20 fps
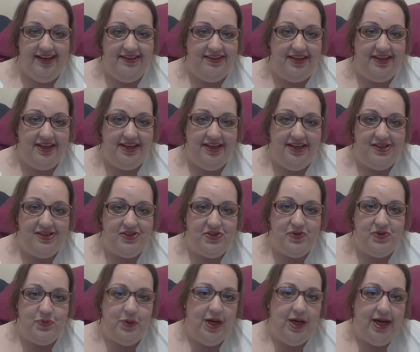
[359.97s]
think I should
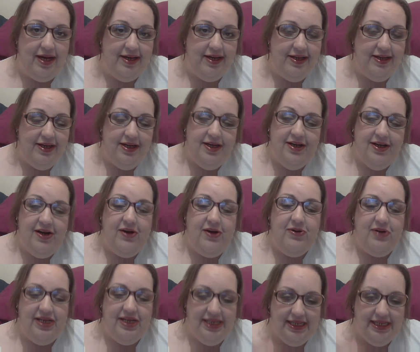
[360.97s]
wear. Although I
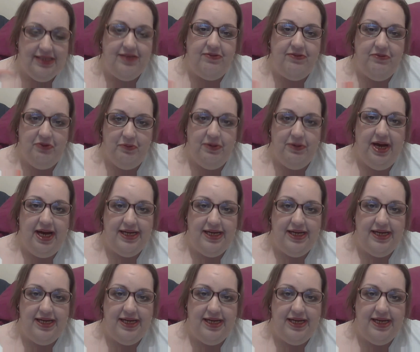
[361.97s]
need them for my eyes